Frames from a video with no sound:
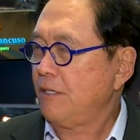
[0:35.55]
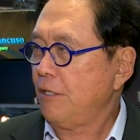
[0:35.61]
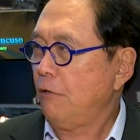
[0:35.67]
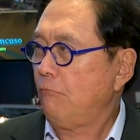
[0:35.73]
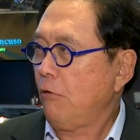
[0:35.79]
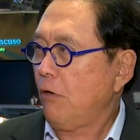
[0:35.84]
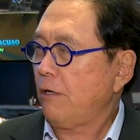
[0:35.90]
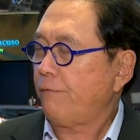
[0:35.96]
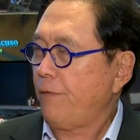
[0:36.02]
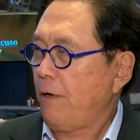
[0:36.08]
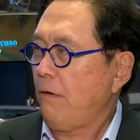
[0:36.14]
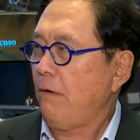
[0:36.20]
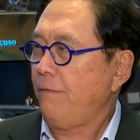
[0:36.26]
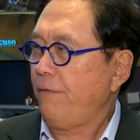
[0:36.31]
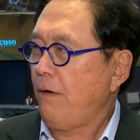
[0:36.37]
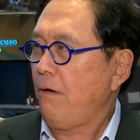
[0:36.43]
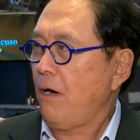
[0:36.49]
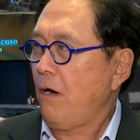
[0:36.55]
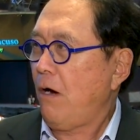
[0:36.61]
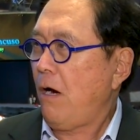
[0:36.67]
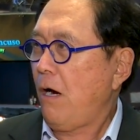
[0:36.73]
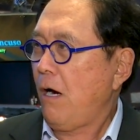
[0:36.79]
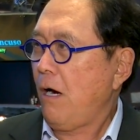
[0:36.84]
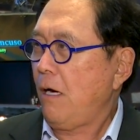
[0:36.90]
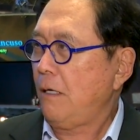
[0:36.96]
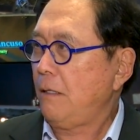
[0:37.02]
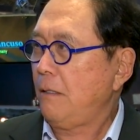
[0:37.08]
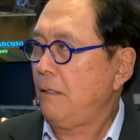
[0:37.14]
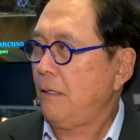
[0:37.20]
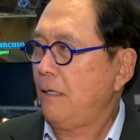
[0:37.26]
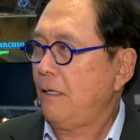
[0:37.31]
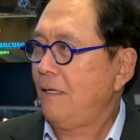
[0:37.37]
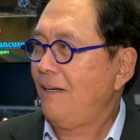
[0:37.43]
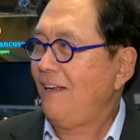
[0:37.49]
You'll work very, very hard,
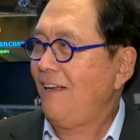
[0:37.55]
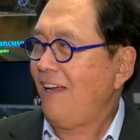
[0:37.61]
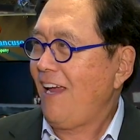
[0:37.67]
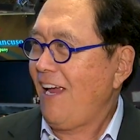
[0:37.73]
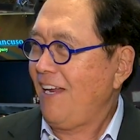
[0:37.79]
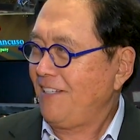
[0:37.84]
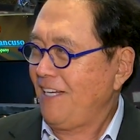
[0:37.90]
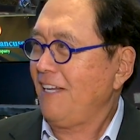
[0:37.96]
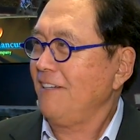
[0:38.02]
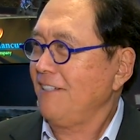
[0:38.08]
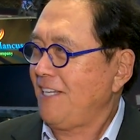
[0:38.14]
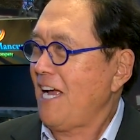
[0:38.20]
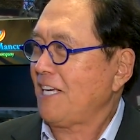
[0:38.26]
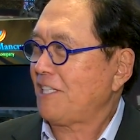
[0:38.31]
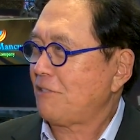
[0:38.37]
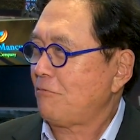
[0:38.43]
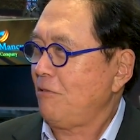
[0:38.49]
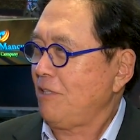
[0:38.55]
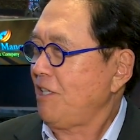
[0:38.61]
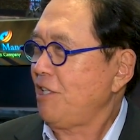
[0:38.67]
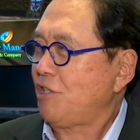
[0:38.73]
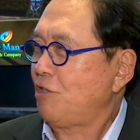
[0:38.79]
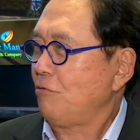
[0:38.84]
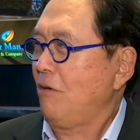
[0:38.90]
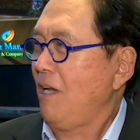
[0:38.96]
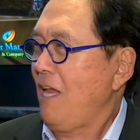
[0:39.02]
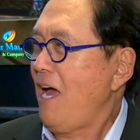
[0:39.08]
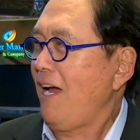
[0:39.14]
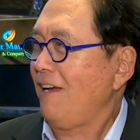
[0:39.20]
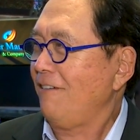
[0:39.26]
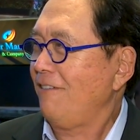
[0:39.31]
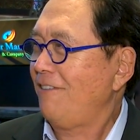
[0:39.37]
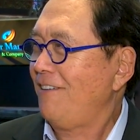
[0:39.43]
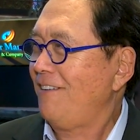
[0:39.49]
and debt and taxes will eat you alive.